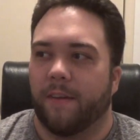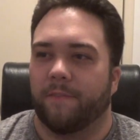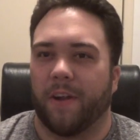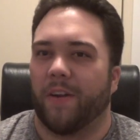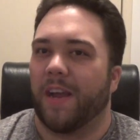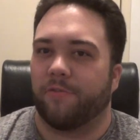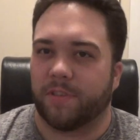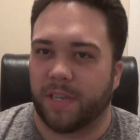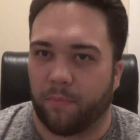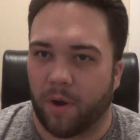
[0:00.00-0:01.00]
Very
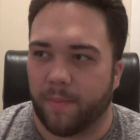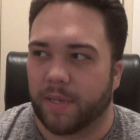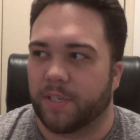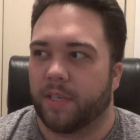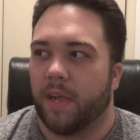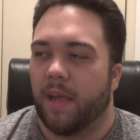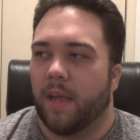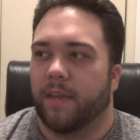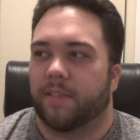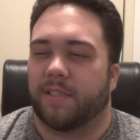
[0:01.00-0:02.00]
interesting premise.
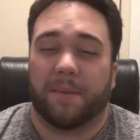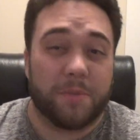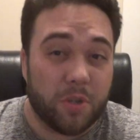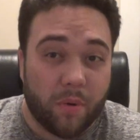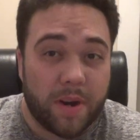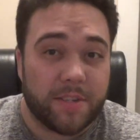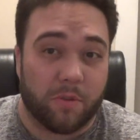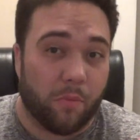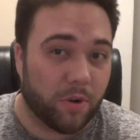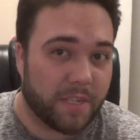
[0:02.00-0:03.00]
Some stories
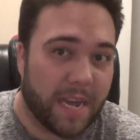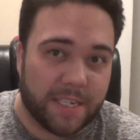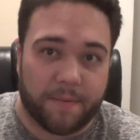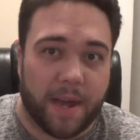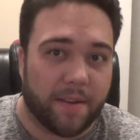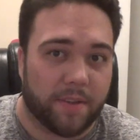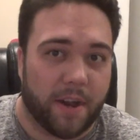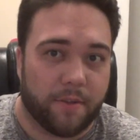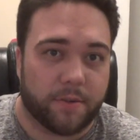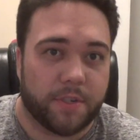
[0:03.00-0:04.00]
are more satisfying than
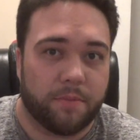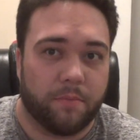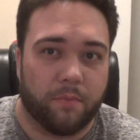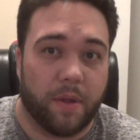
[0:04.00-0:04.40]
others,